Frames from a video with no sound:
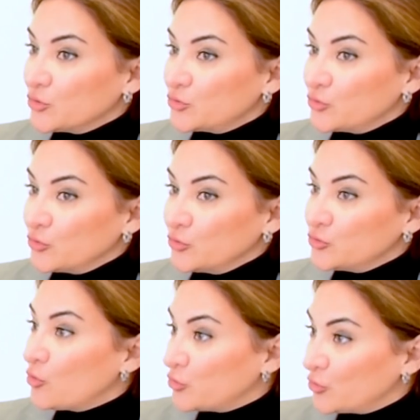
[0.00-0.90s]
go to
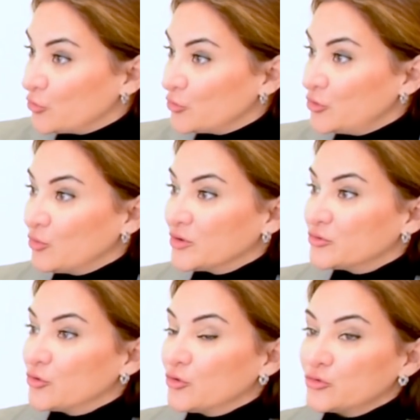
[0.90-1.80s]
Tokyo. You want
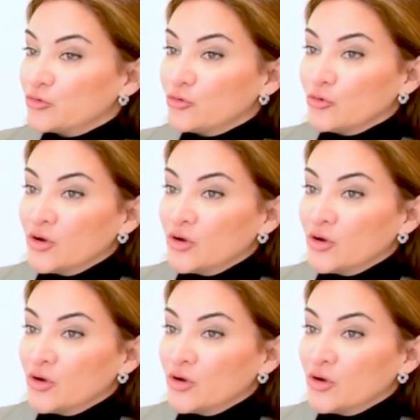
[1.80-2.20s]
to go to